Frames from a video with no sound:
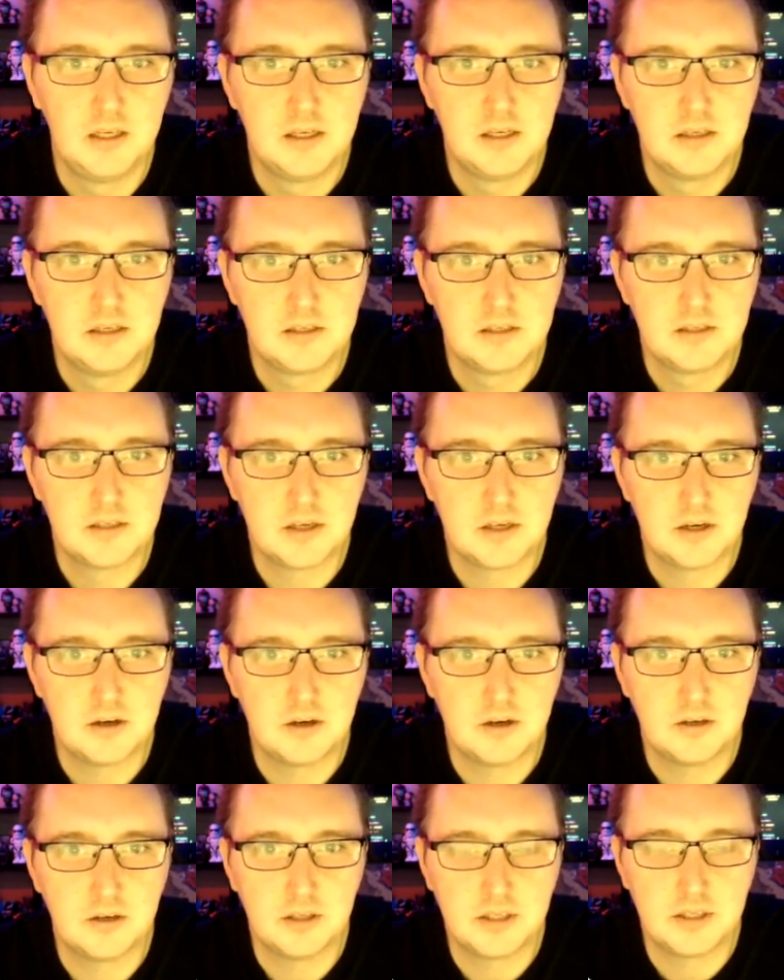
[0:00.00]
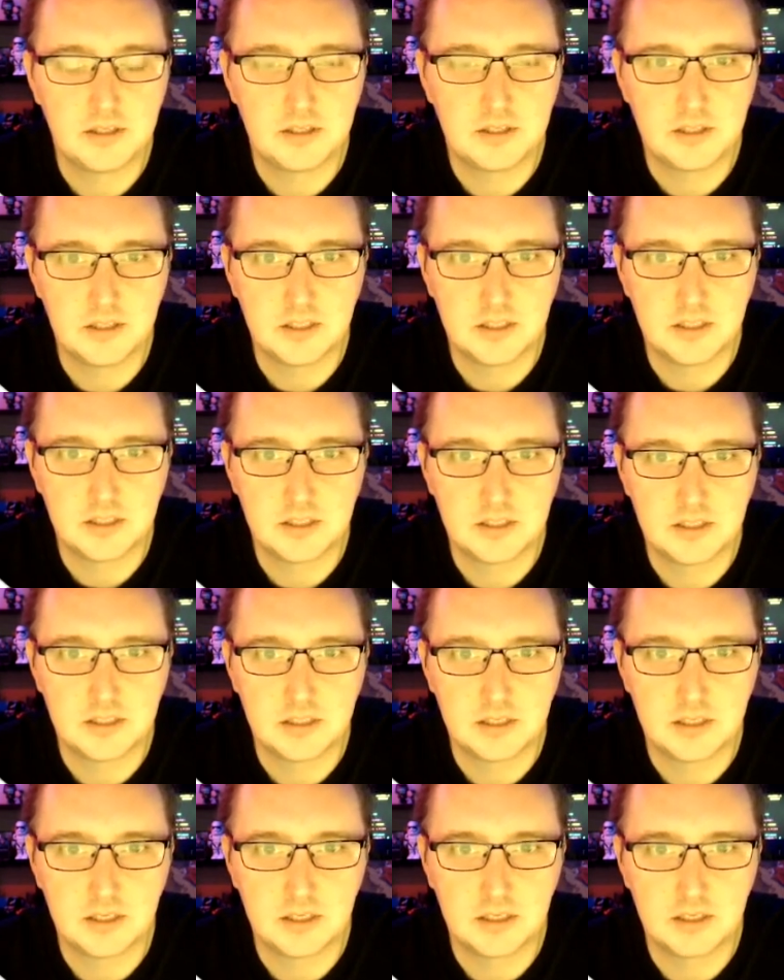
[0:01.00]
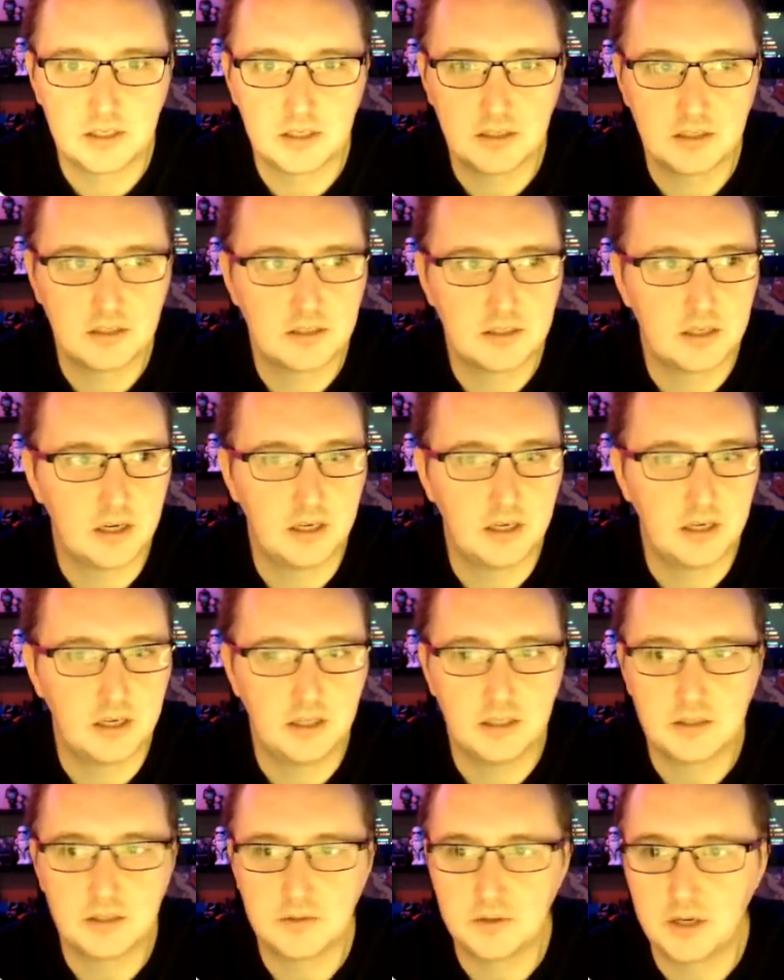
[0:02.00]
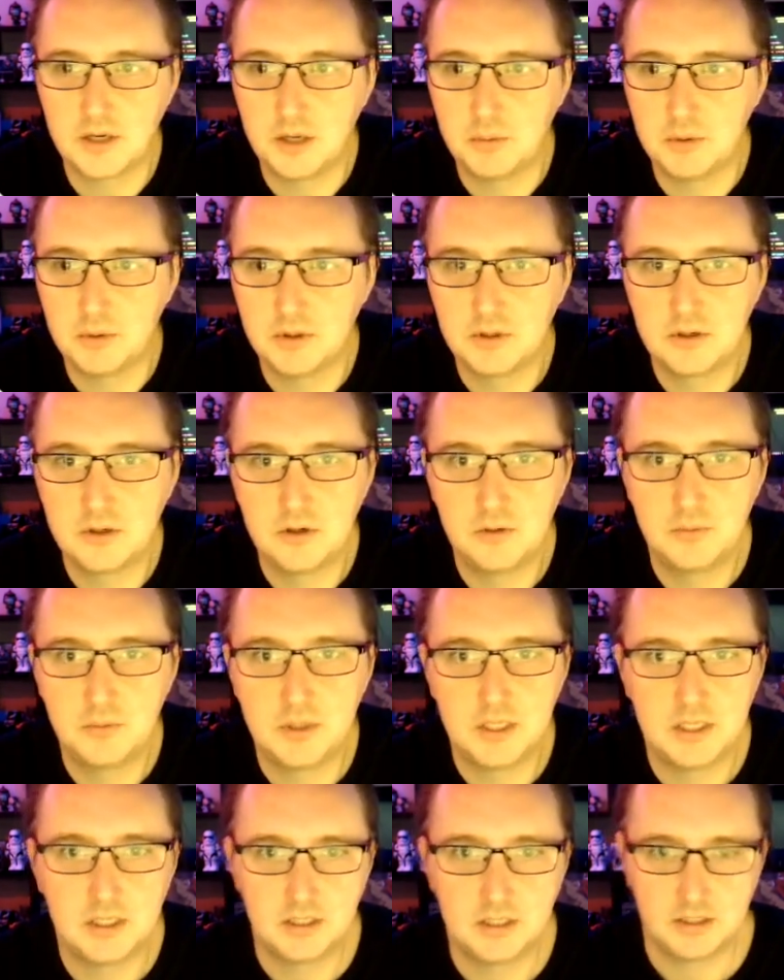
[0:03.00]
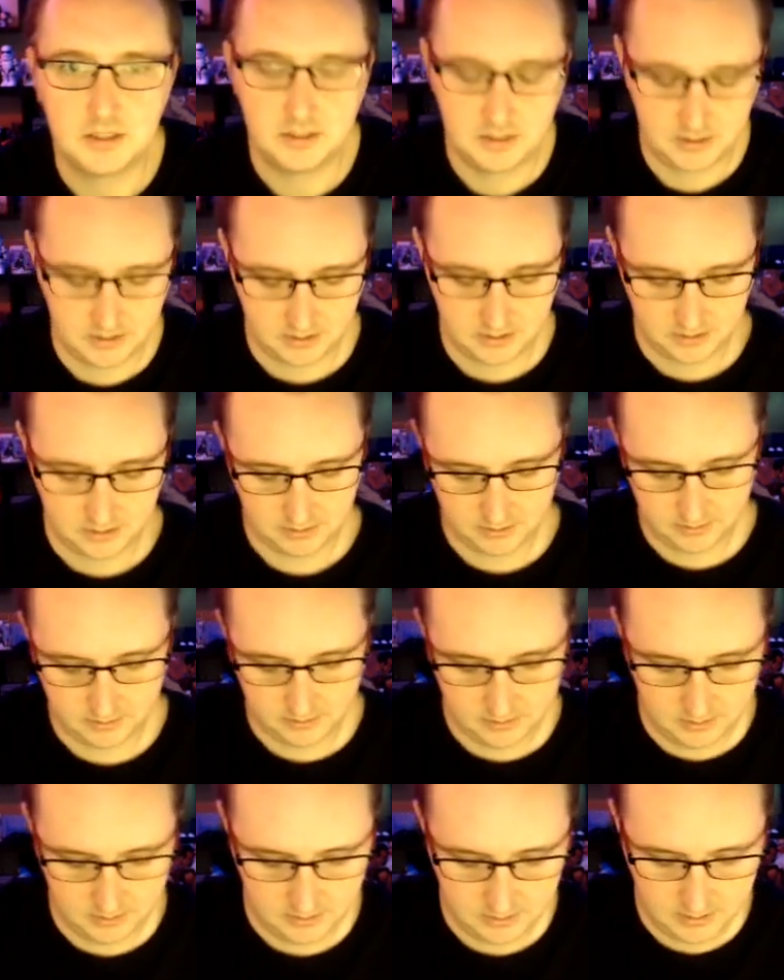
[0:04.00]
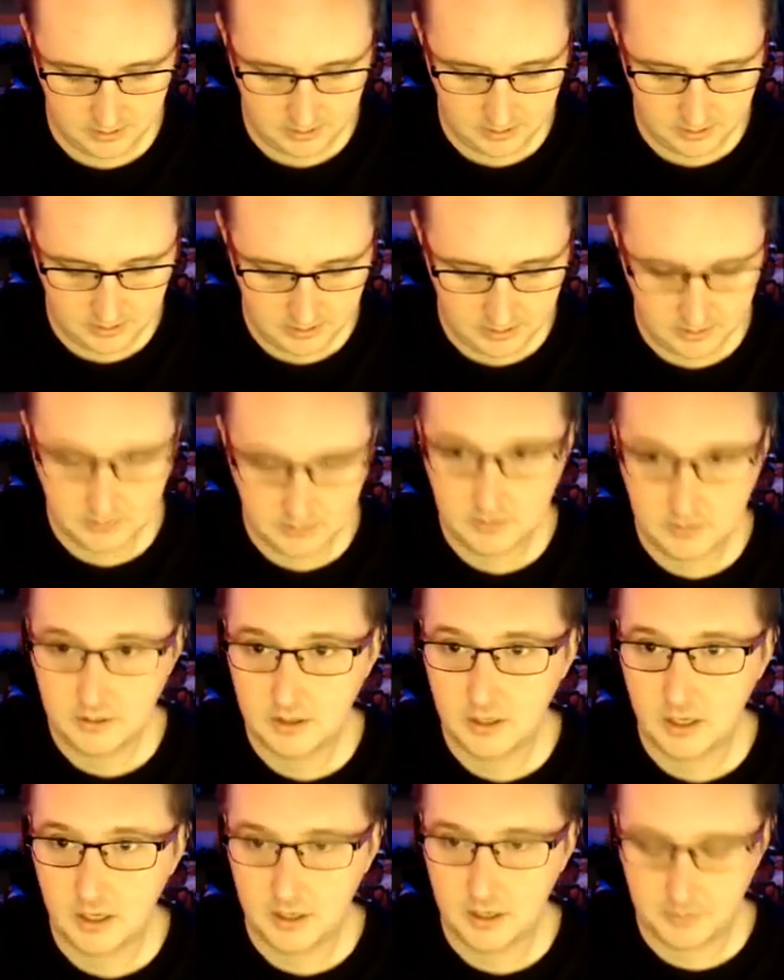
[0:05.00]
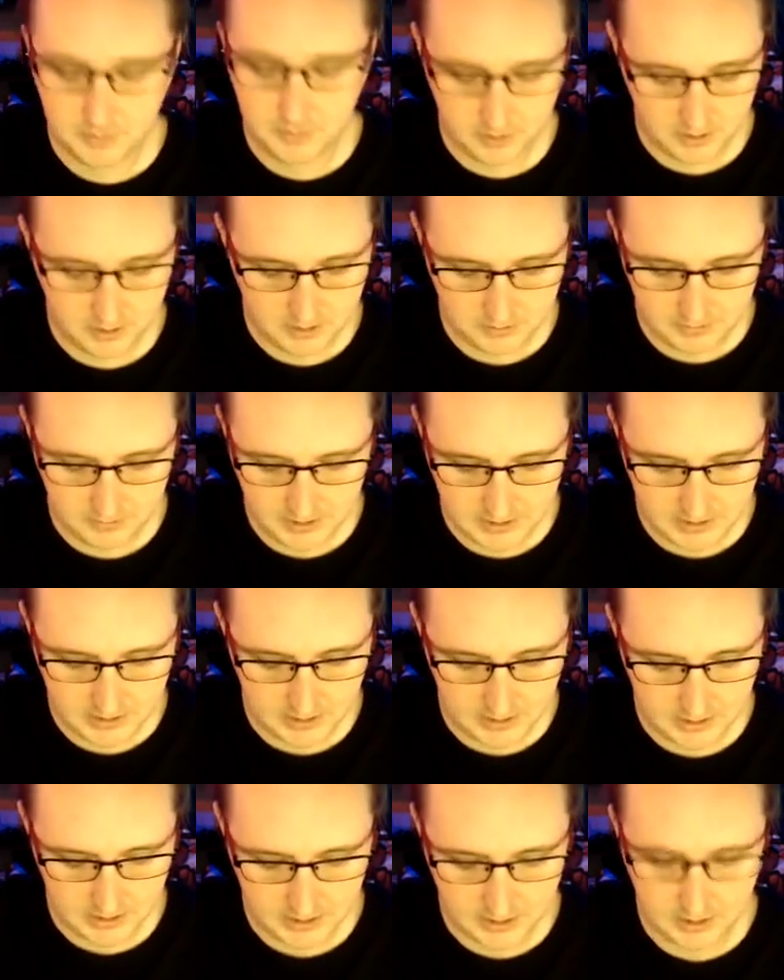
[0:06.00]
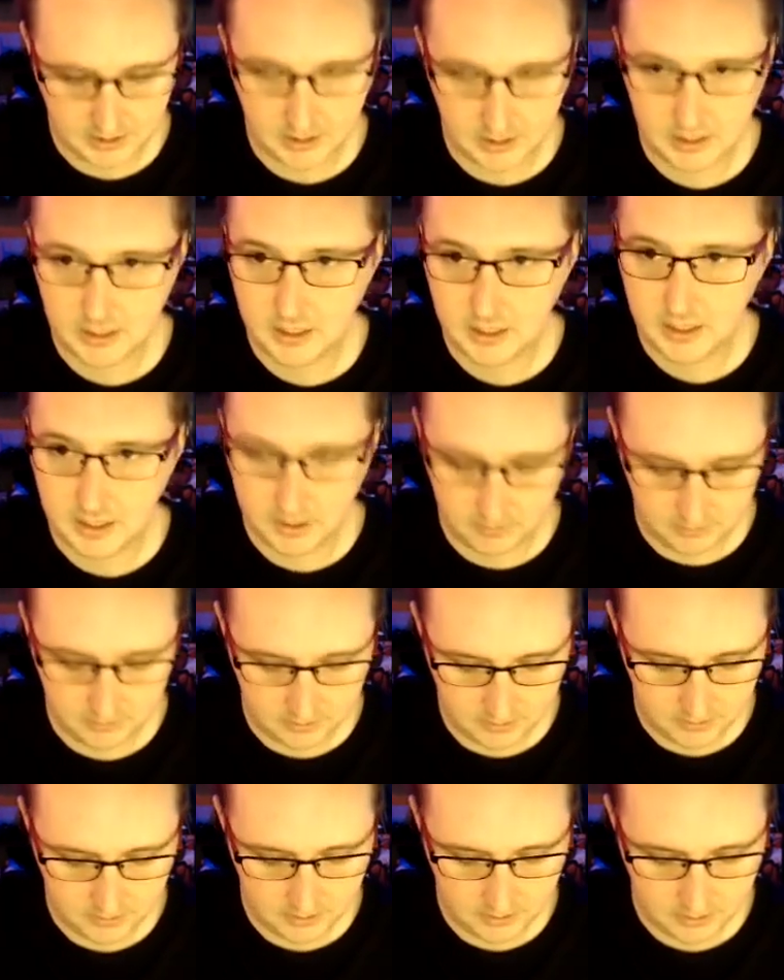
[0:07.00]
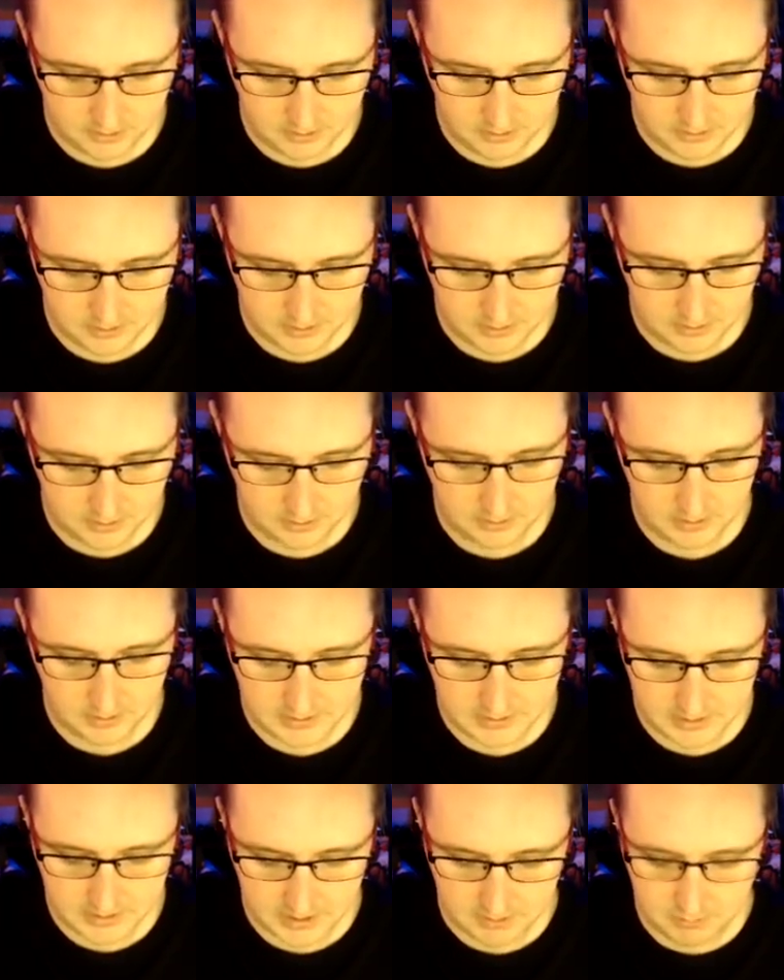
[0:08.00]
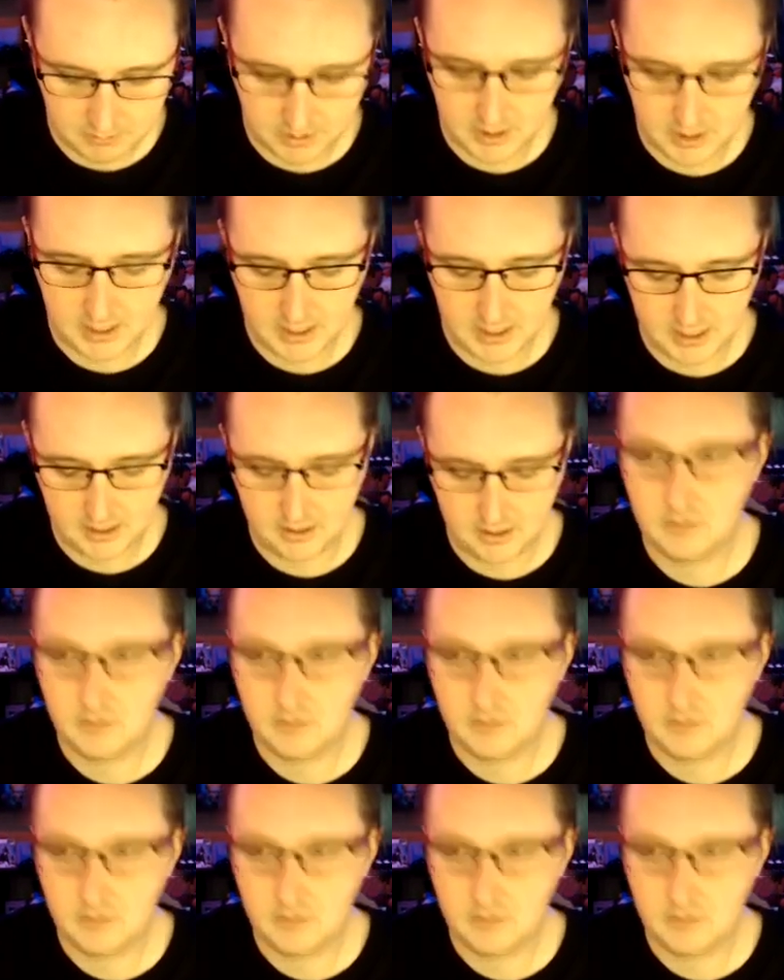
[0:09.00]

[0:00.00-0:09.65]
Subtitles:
So let's just tidy this one up a little bit. So I'm going to be selling our logo. So let's say buy our